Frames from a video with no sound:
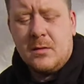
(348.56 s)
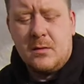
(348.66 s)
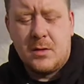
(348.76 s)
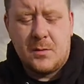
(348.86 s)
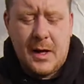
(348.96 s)

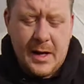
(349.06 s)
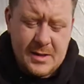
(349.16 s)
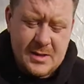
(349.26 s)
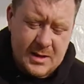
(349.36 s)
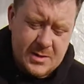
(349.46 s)
Otherwise
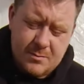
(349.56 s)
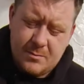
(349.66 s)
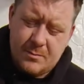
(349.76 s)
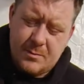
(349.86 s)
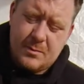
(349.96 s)
that's
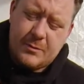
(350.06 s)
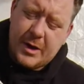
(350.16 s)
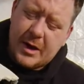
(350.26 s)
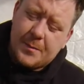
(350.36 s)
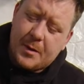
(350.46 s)

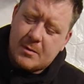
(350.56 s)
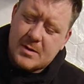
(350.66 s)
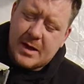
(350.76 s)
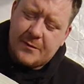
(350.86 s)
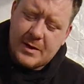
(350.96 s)
really about
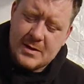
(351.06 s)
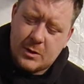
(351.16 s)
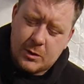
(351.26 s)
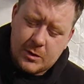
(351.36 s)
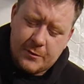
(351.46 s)
it. I've had to
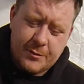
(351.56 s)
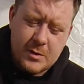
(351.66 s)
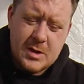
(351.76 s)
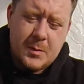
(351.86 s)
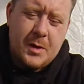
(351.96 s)
cut the
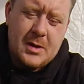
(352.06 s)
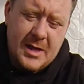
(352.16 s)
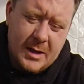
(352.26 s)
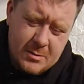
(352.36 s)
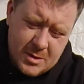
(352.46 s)
front of the body
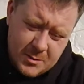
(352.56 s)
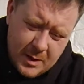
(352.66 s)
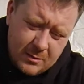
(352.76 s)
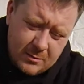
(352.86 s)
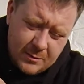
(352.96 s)
out as
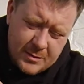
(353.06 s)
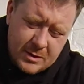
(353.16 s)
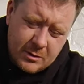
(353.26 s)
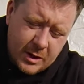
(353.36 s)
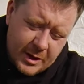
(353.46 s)
well. I've
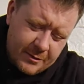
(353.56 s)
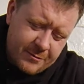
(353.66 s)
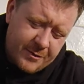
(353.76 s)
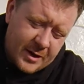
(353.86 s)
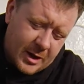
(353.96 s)
still got to
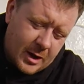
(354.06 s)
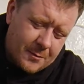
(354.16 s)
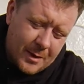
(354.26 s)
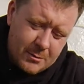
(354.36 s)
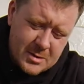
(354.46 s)
figure out a
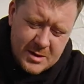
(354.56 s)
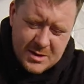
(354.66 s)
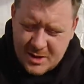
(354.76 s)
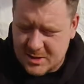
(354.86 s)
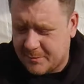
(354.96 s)
mounting
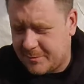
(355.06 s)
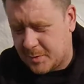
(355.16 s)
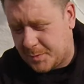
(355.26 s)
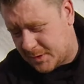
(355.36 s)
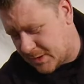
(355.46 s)
system for the
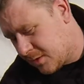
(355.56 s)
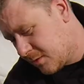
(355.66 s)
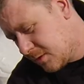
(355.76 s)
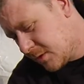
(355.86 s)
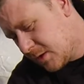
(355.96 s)
body,
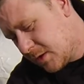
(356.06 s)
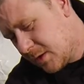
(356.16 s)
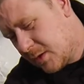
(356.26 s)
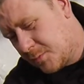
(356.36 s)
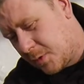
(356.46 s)

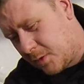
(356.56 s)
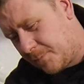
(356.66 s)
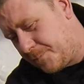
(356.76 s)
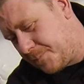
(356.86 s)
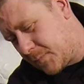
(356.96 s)
but
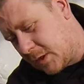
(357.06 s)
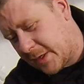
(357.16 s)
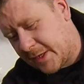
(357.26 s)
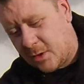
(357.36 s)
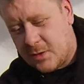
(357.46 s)
I'll
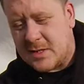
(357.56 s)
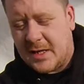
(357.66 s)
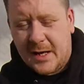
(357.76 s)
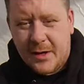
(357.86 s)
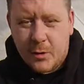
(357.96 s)
get on to
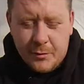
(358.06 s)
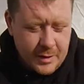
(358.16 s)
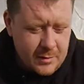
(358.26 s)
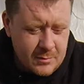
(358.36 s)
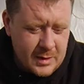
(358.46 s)
that over
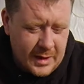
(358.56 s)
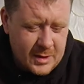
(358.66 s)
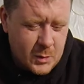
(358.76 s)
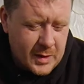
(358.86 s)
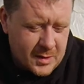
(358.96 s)
the
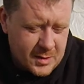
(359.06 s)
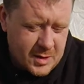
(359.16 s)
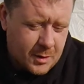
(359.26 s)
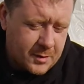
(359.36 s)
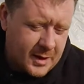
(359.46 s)
next week or
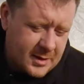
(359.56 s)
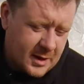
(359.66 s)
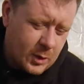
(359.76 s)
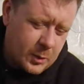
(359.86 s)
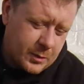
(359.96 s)
so and get
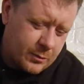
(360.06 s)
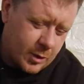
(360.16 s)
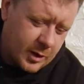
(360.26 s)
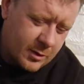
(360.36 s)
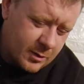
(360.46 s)
that up and
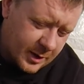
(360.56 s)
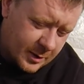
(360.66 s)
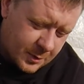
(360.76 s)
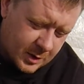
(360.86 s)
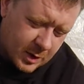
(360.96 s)
running and get
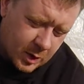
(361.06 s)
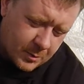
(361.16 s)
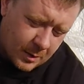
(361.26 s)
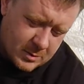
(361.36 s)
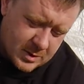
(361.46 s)
the body all
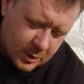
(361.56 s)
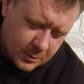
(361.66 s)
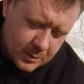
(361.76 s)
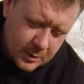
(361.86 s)
mounted up.